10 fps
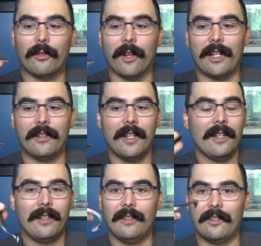are great.
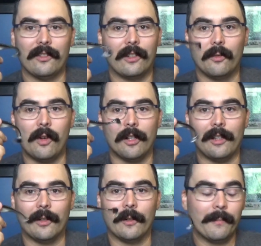This is a good walleye
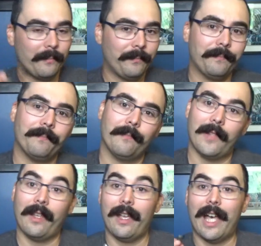lure.
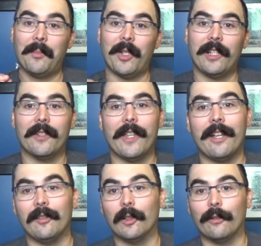Happy to get
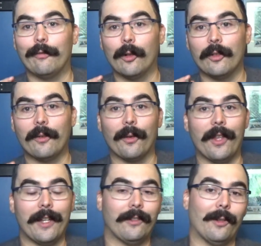that. Looking forward to throwing
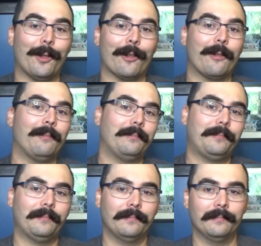that into the water.
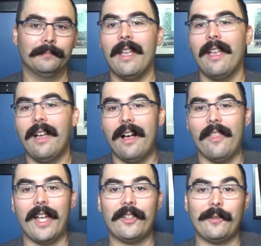
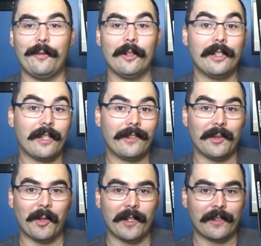That's it for August. The
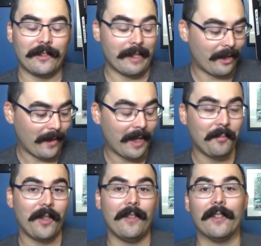box is now
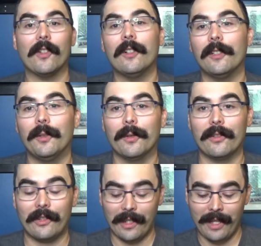empty. That's all the
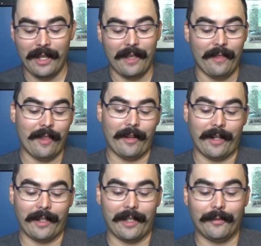lures that
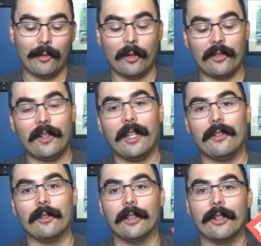I get. Of course, you get
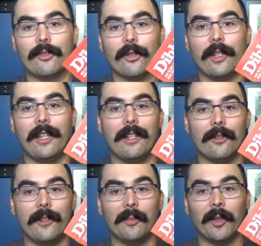your literature. You get your
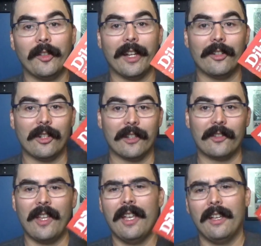Dibble
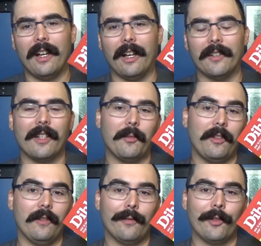Digest. It's
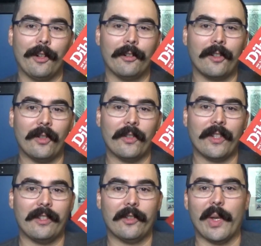got different articles
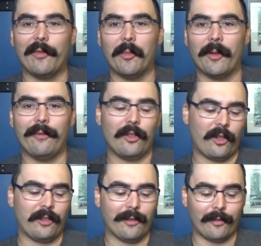and stuff about
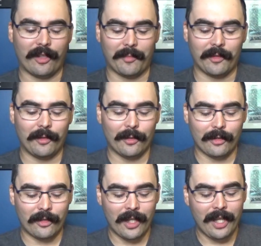fishing, different types of
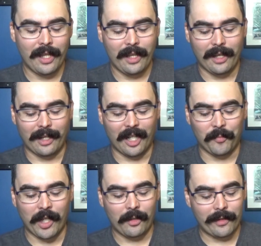lures.
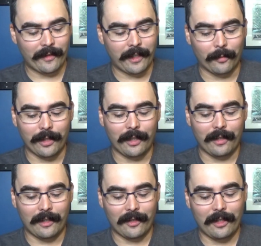I always like reading
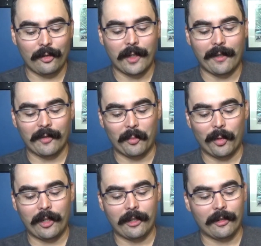these. They usually have some
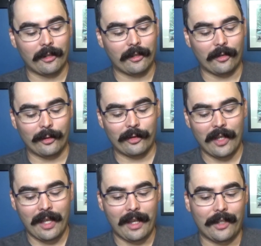pretty good articles,
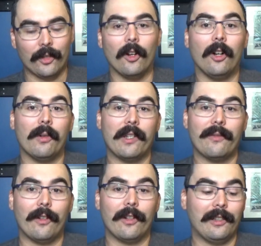and they're always
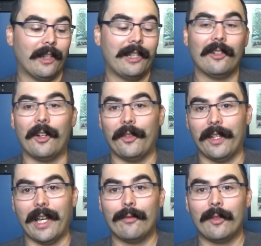very light on the
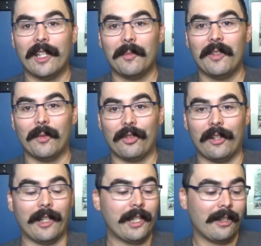advertisements, which I
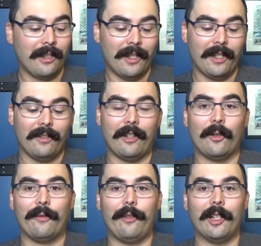like. They
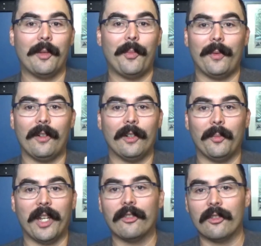don't fill up all the
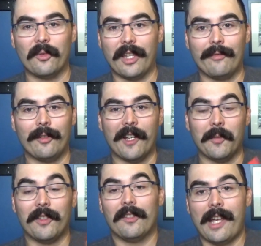pages with
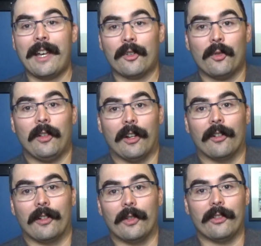advertisements. It's actual
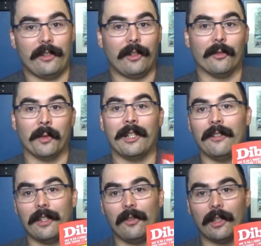articles that you can read
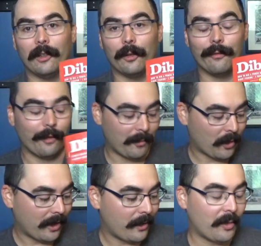and that you can learn from.
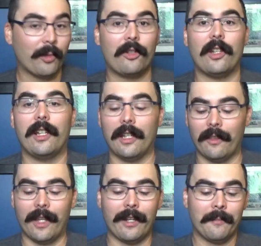So I always appreciate
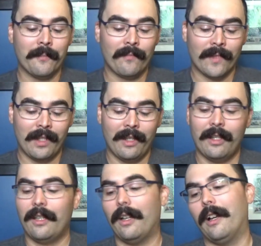getting that.
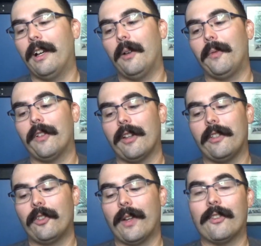We've got
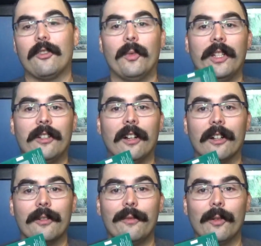a scratch and win
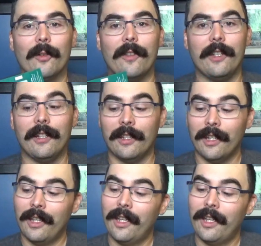card for the